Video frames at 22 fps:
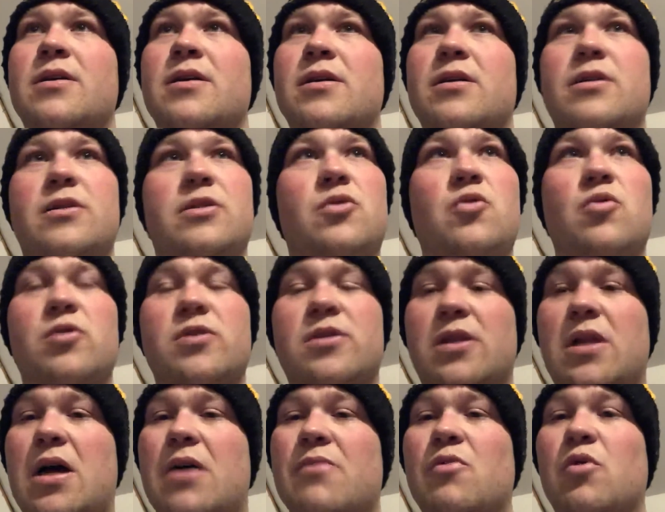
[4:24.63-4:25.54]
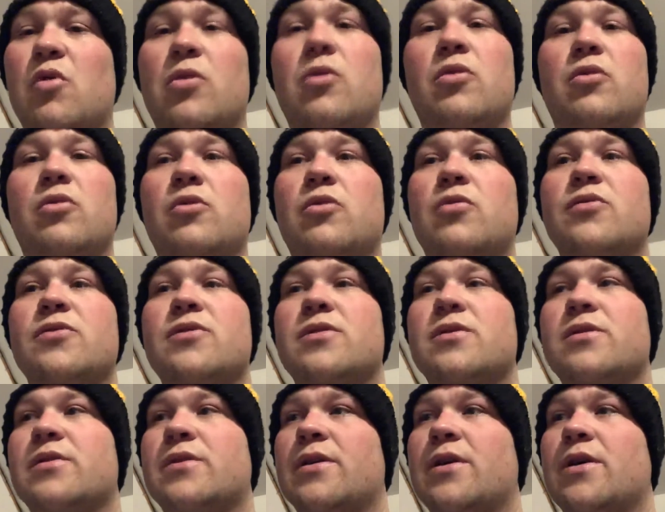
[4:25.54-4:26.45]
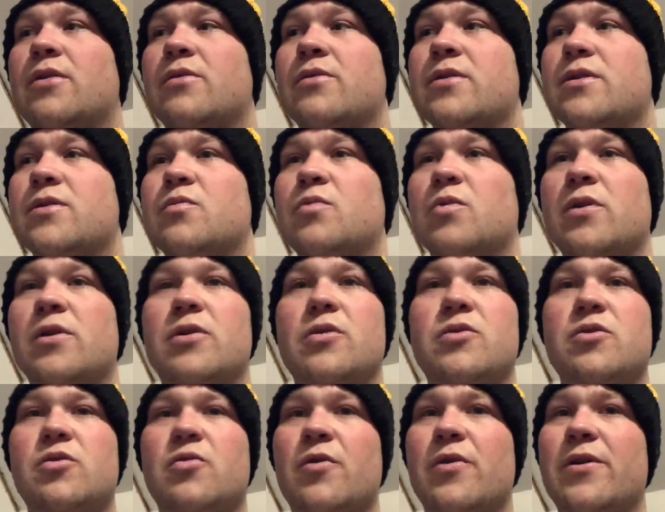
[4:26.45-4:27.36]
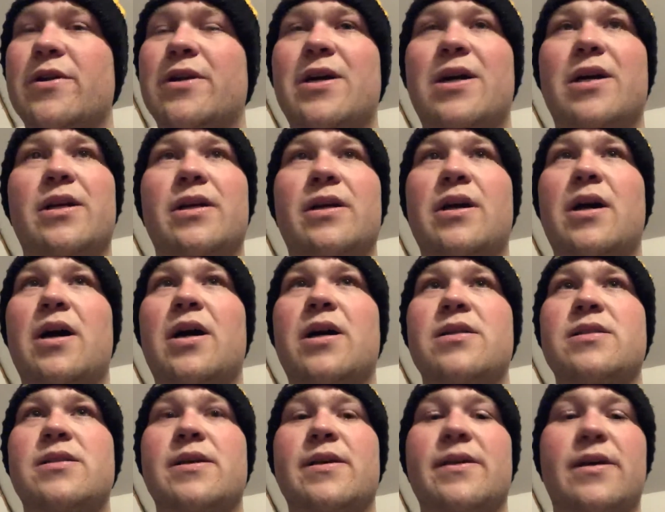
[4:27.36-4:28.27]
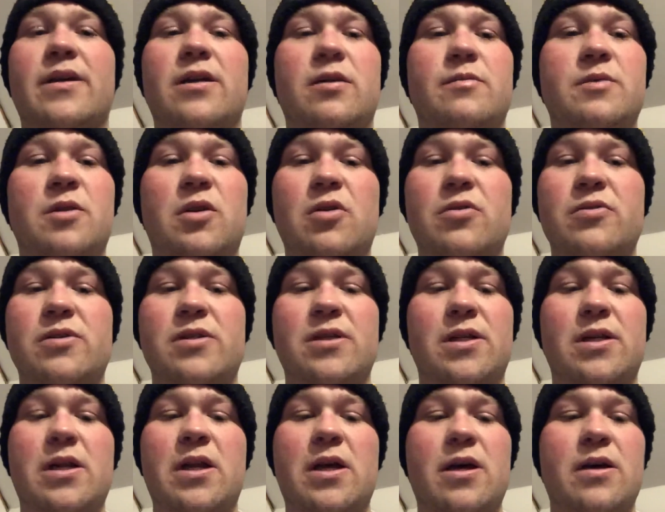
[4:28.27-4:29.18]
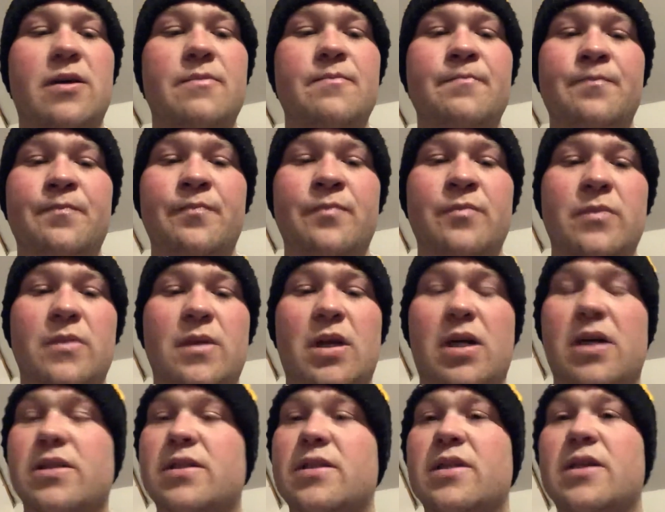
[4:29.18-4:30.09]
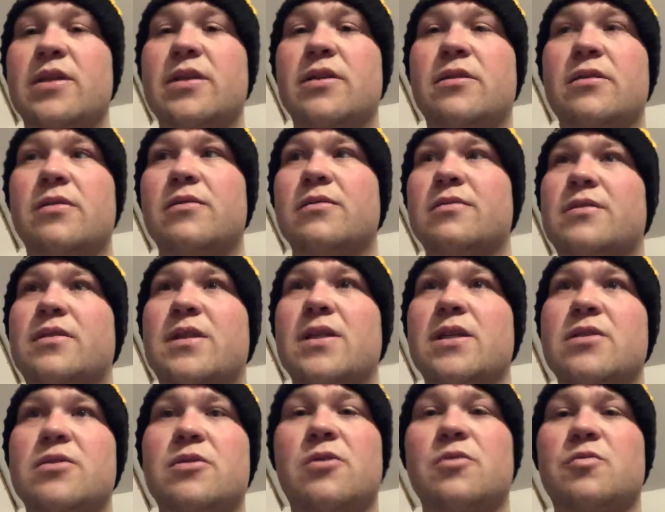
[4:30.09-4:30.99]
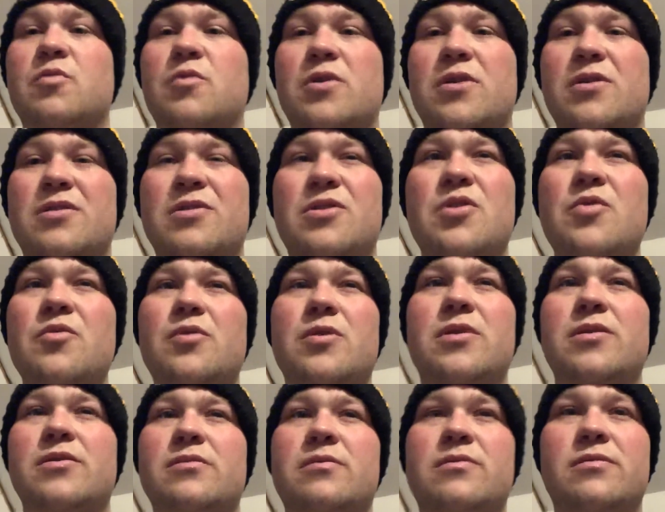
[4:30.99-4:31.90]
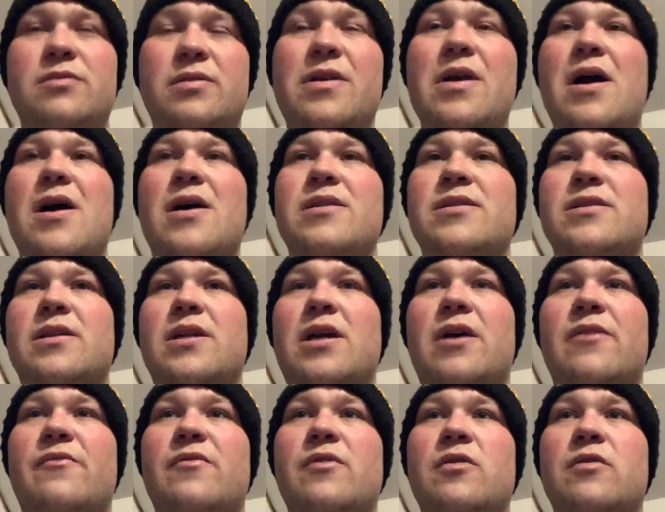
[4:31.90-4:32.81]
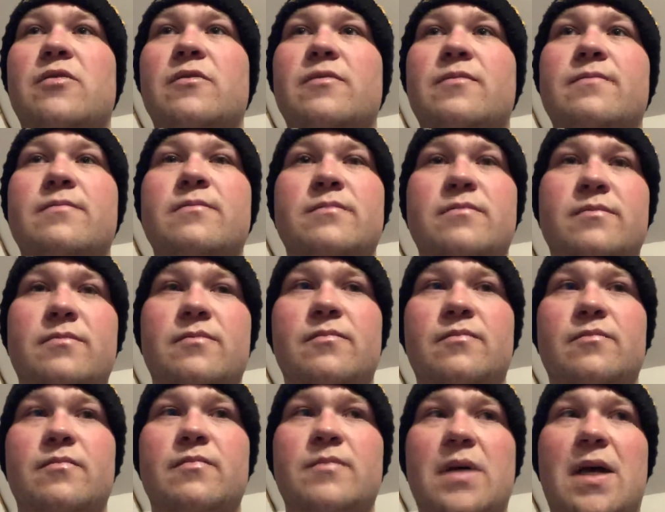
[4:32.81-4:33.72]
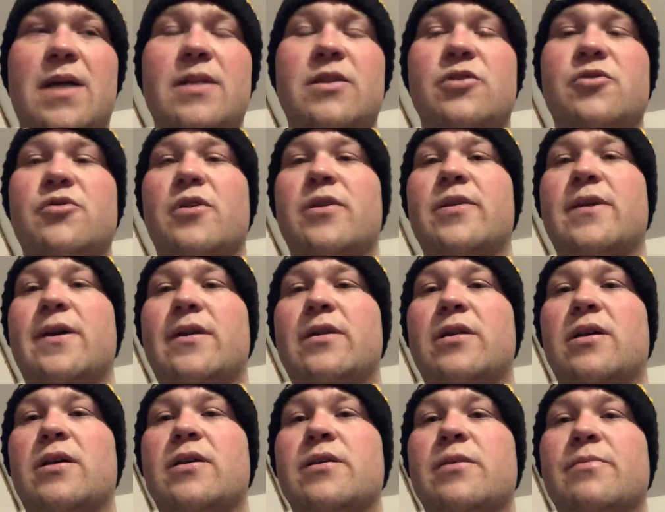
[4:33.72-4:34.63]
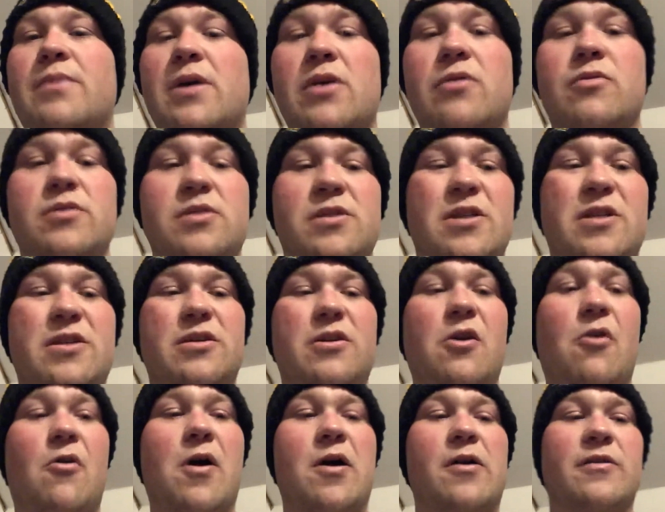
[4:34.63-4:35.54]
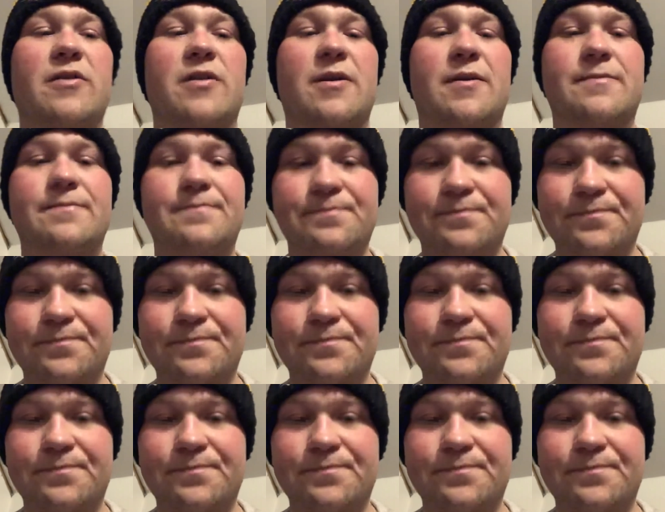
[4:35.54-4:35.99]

He scores a lot more goals. You know, he's one of those gritty kind of guys that get up close to the net. I see these are two of the guys that I feel at the trade deadline the Penguins need to go out and get.